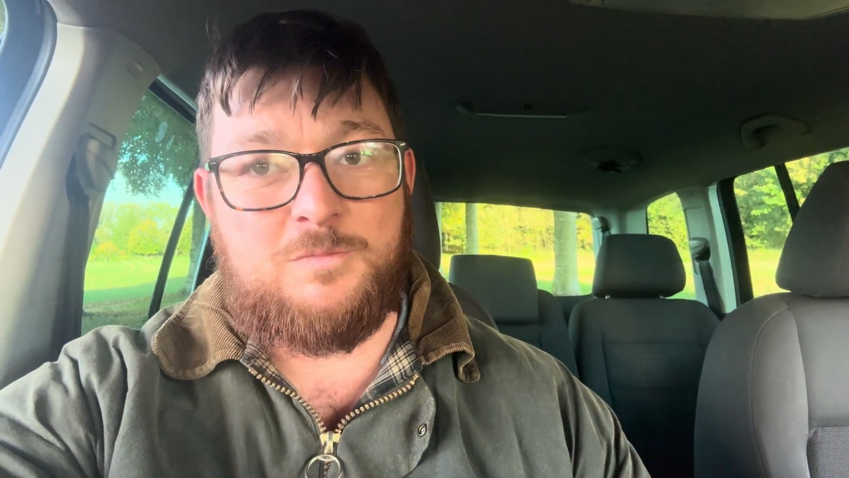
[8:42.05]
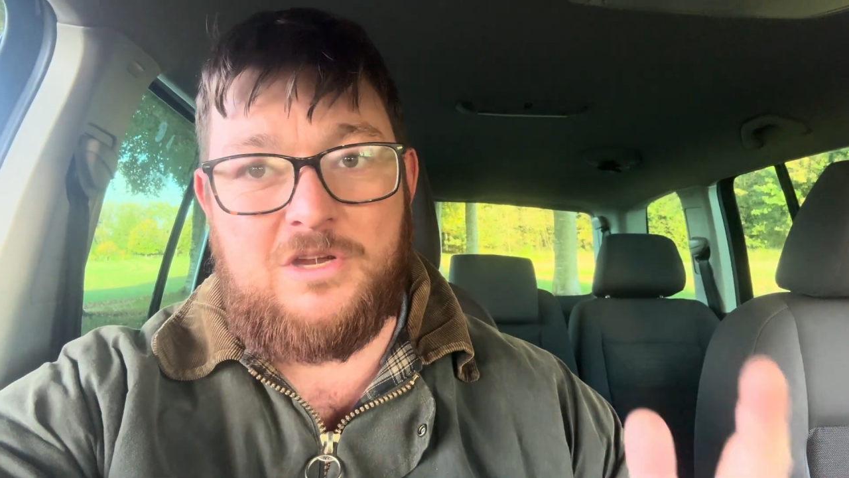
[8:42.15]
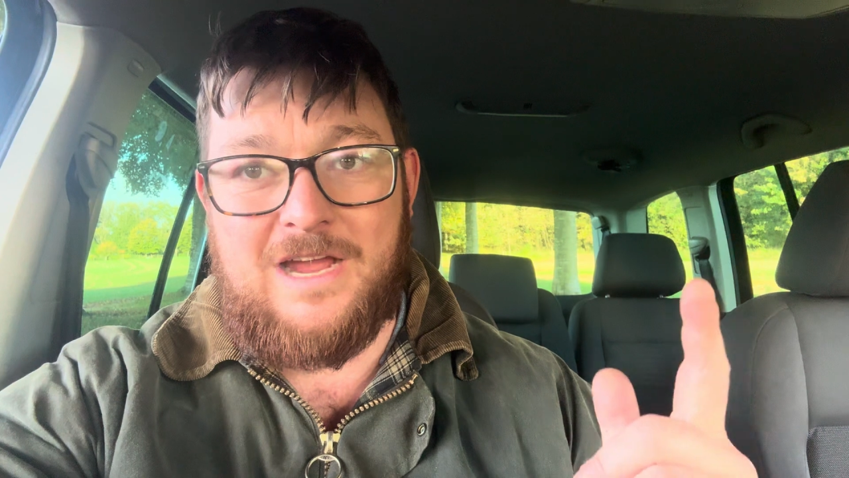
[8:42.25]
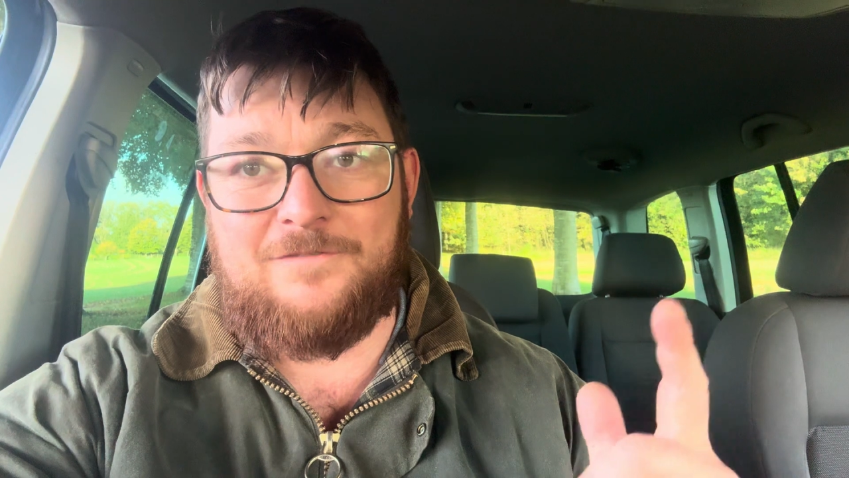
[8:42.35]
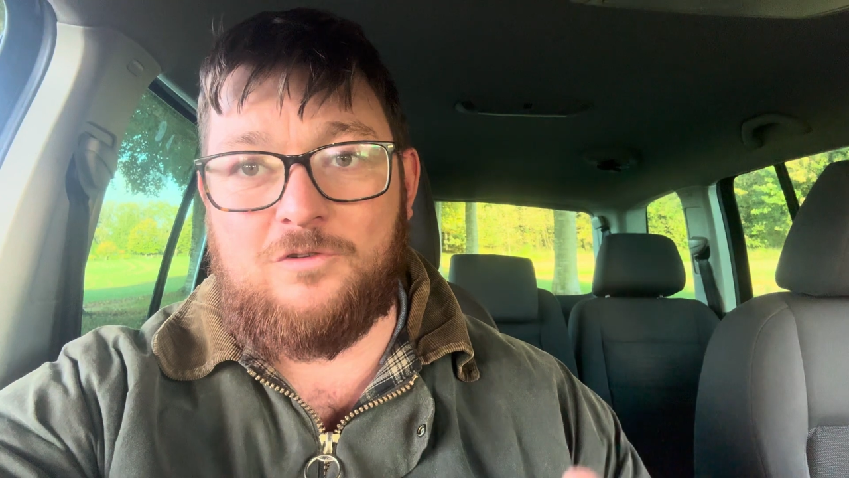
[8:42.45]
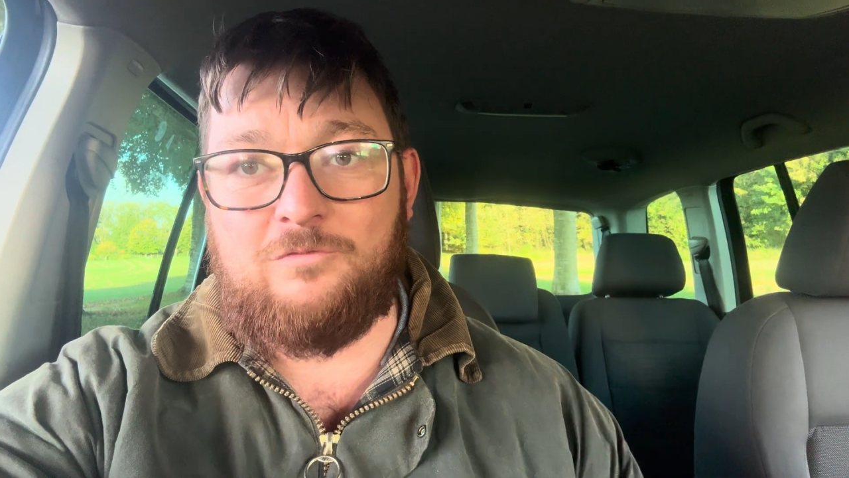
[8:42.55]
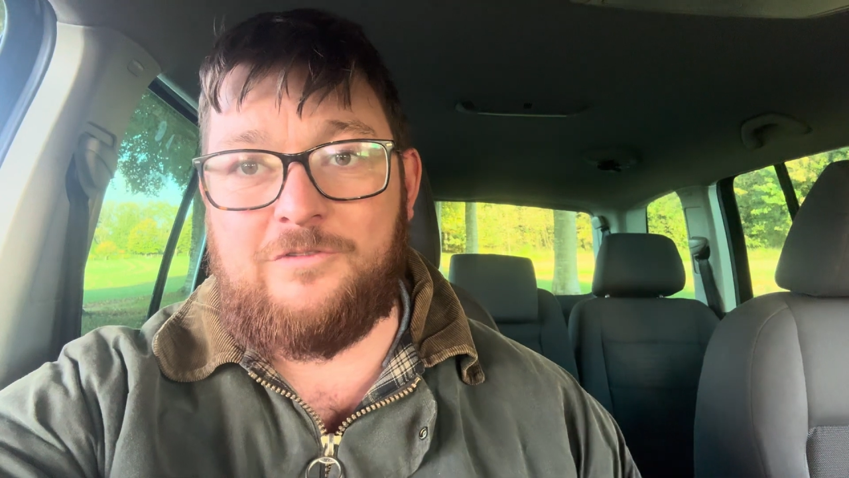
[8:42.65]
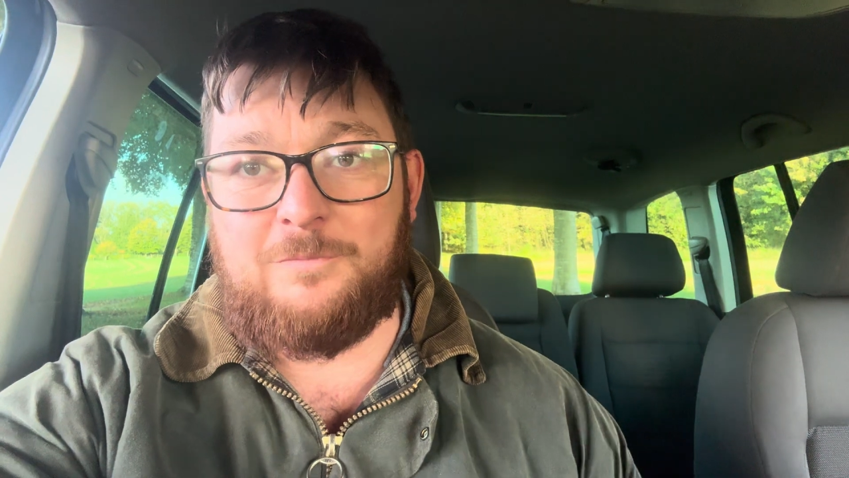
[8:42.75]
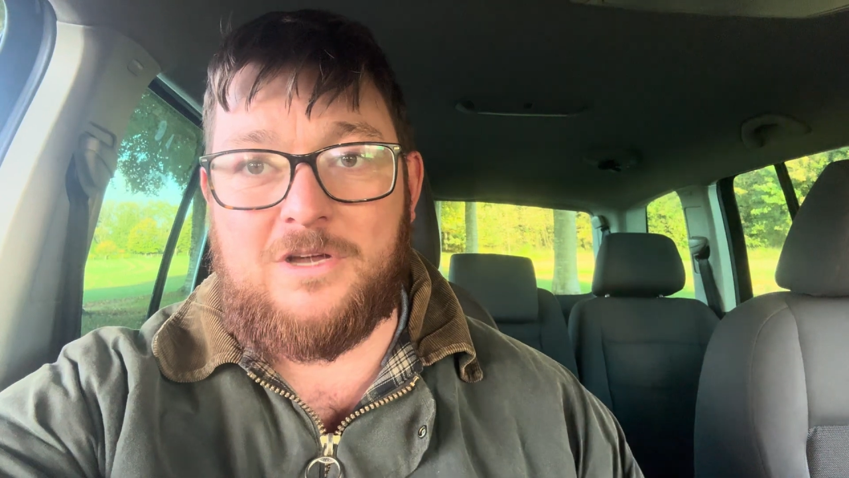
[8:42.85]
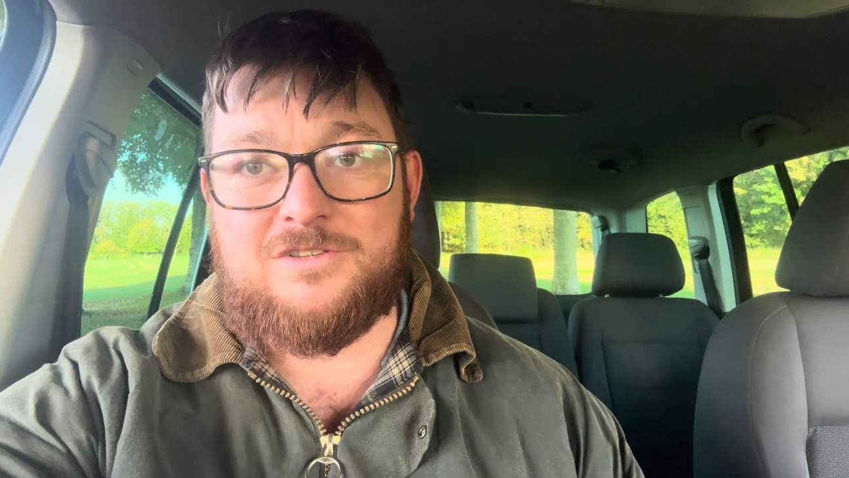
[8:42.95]
but you have got
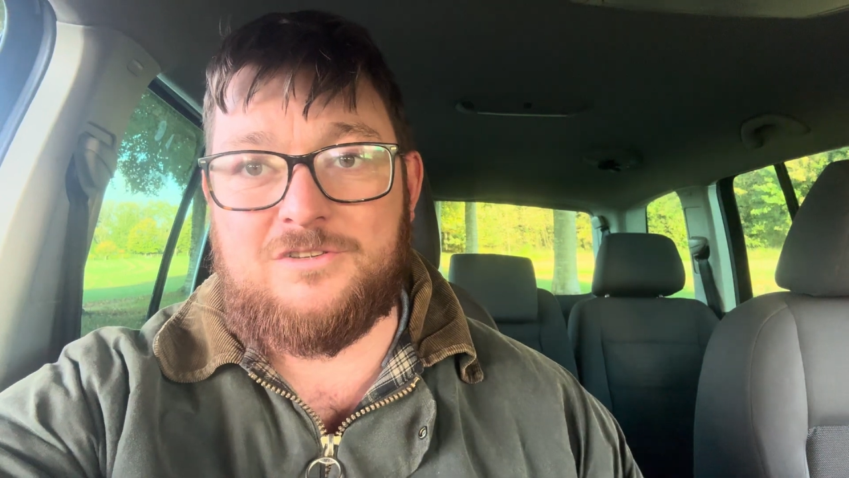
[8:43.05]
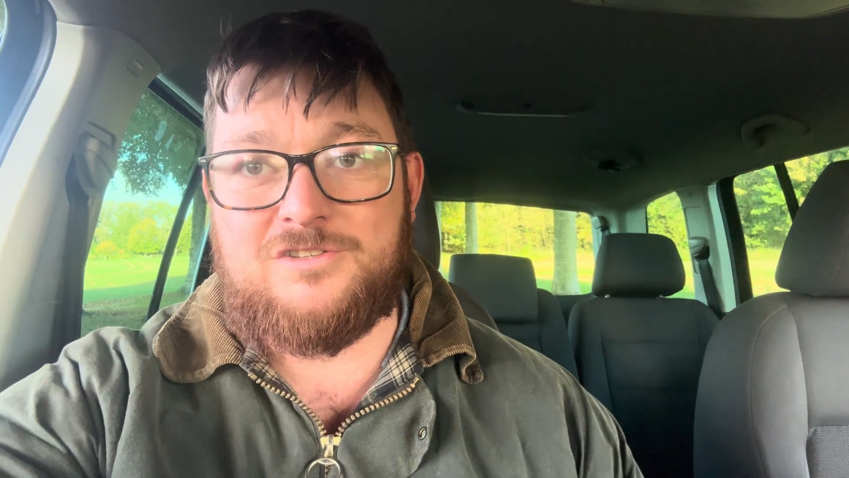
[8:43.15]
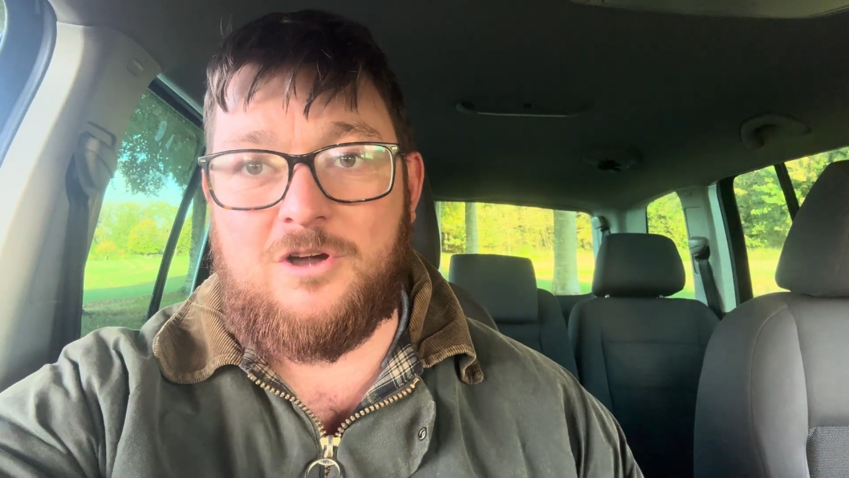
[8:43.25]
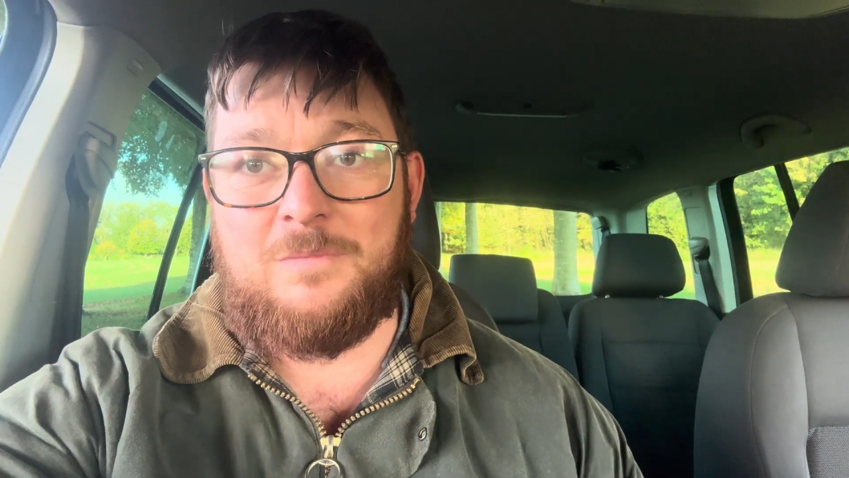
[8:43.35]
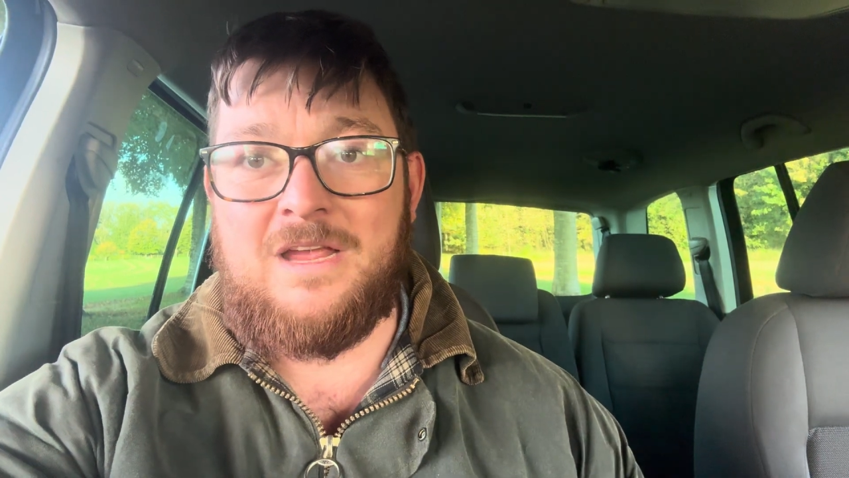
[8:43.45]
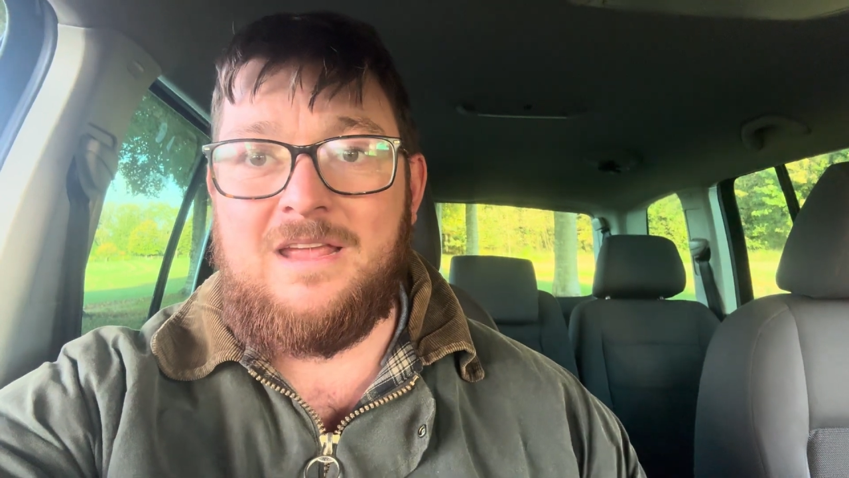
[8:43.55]
roof bars on top,